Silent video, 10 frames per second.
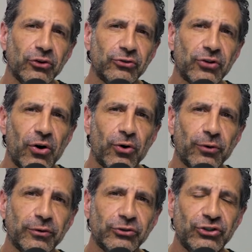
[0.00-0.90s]

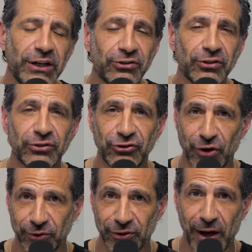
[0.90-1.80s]
So Jesus
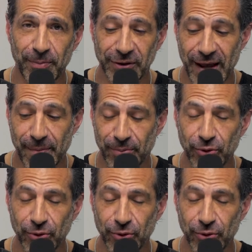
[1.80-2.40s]
shows up at that